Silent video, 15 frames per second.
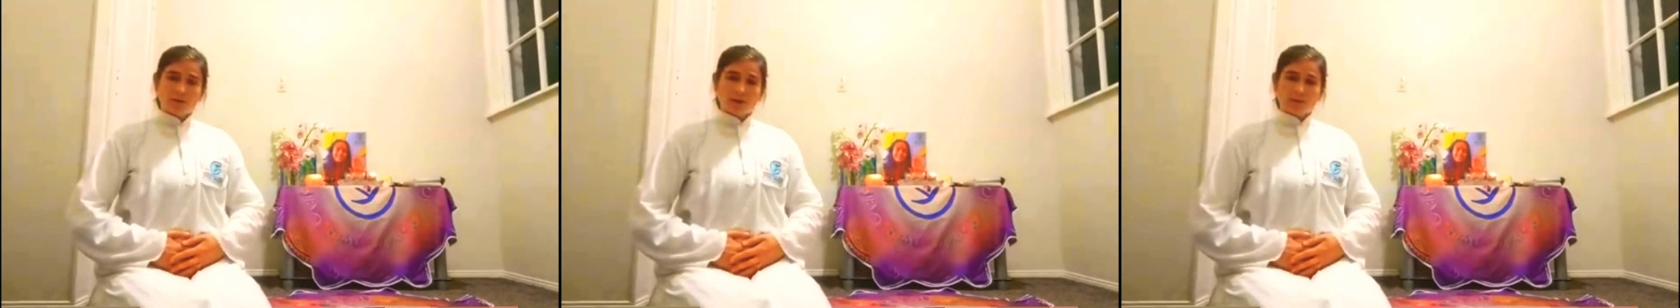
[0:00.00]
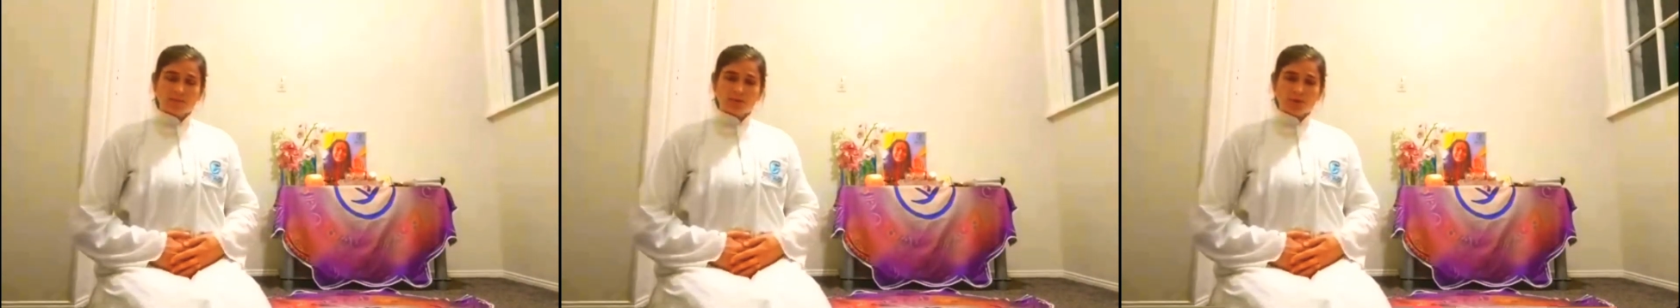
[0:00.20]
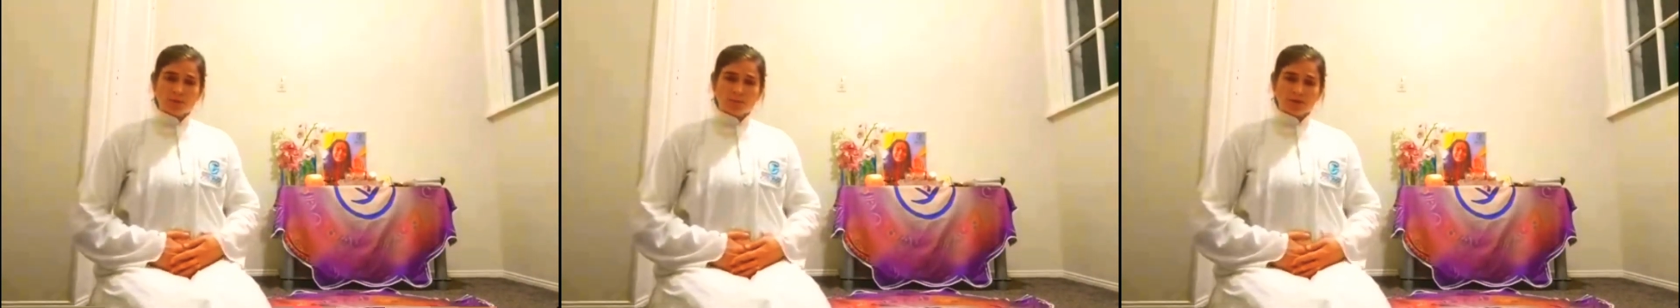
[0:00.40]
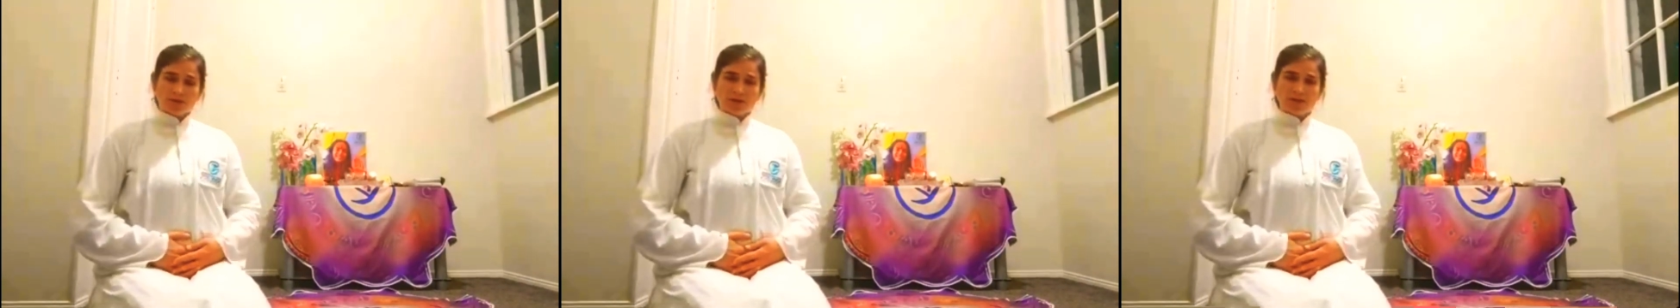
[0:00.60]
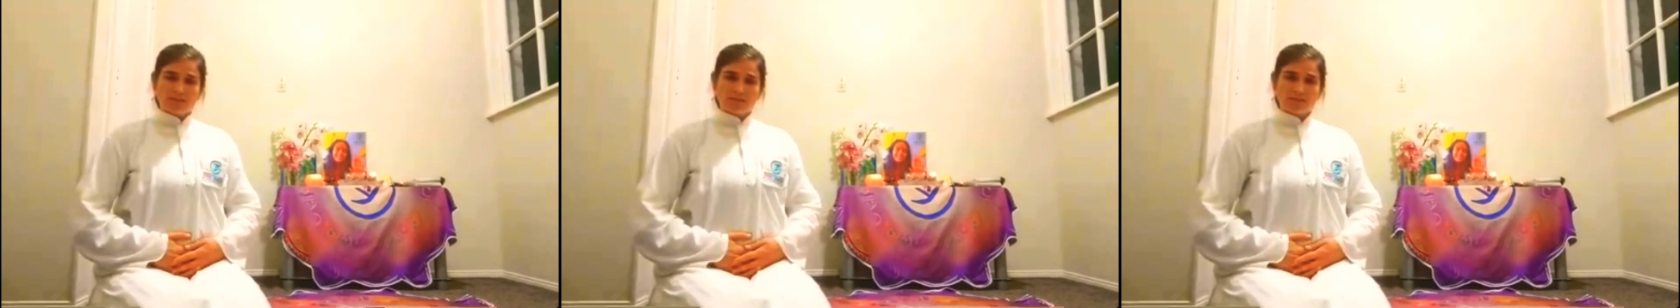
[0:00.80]

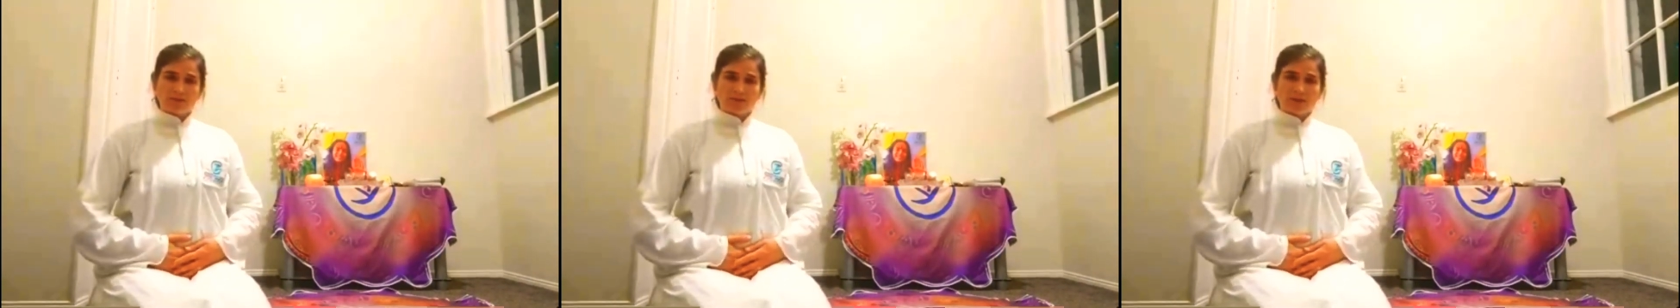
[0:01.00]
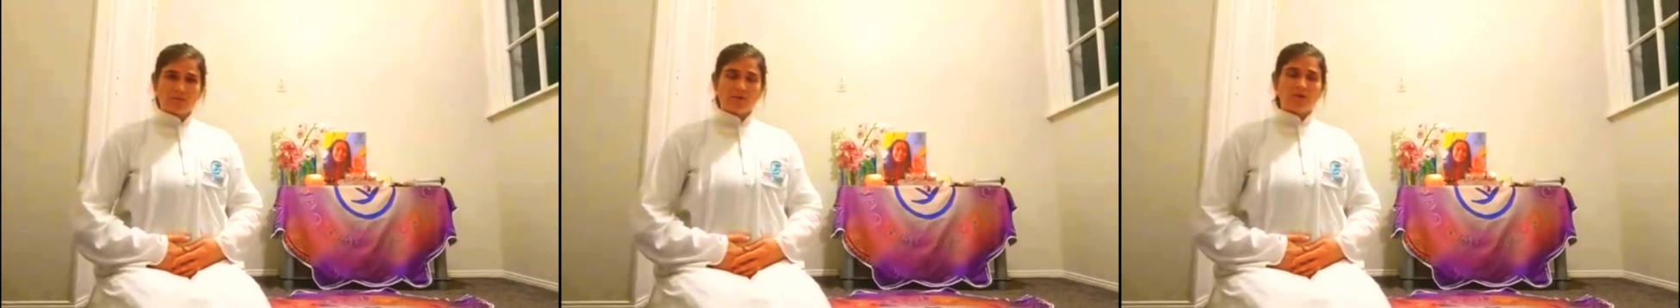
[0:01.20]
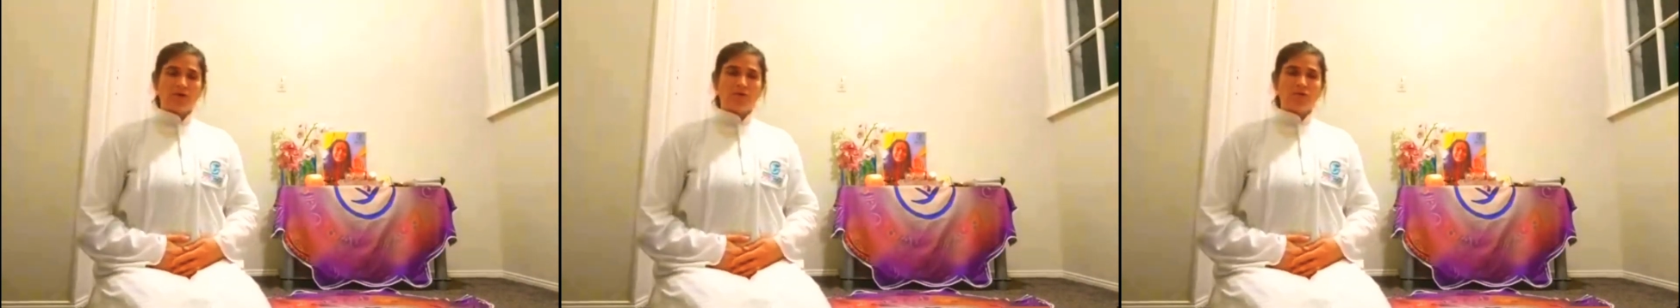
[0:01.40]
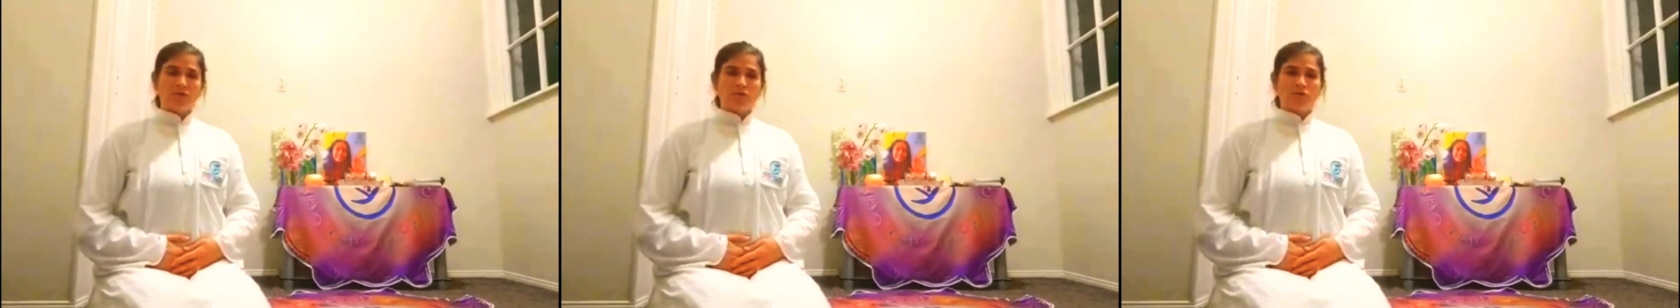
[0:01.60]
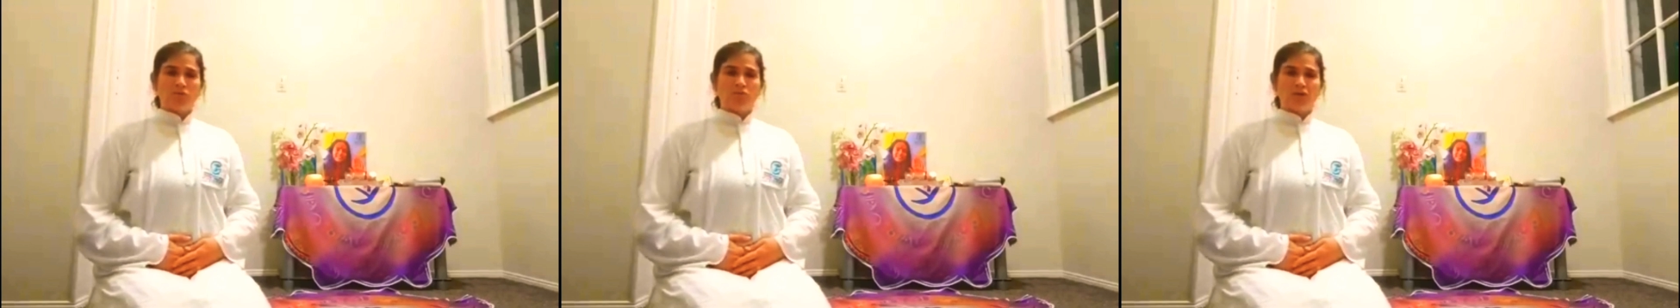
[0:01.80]
abdominal and we're going
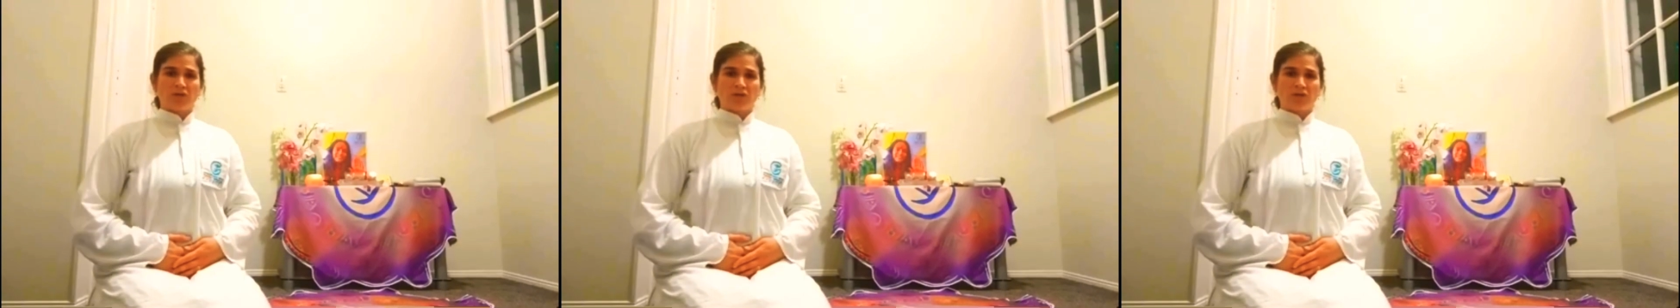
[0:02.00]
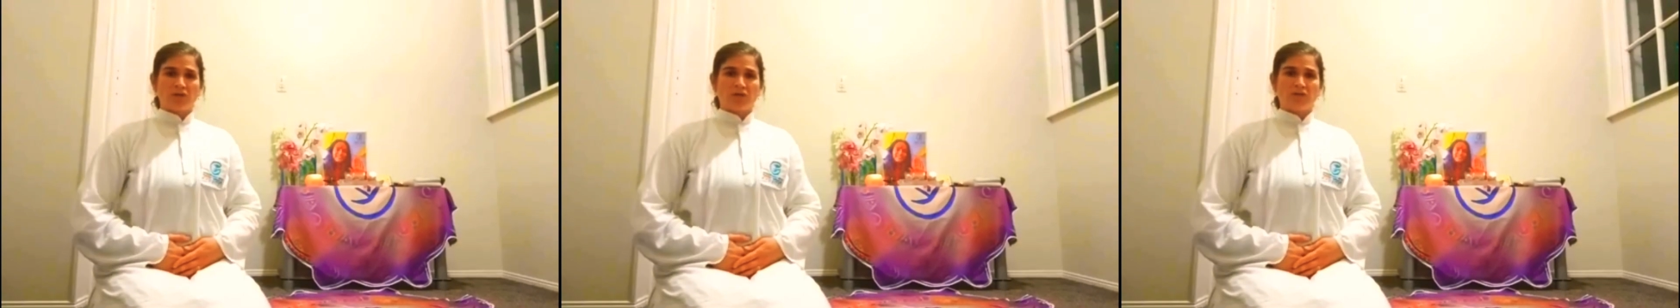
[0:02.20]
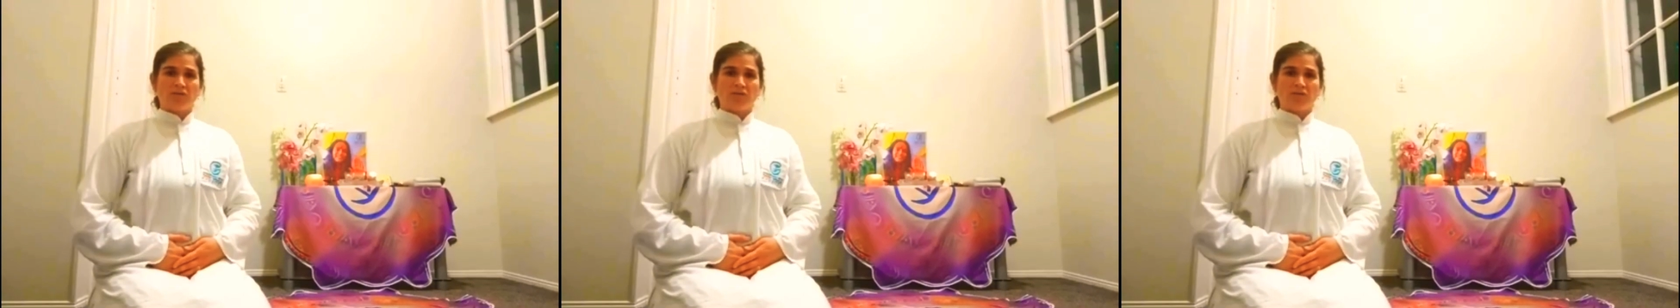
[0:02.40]
to breathe.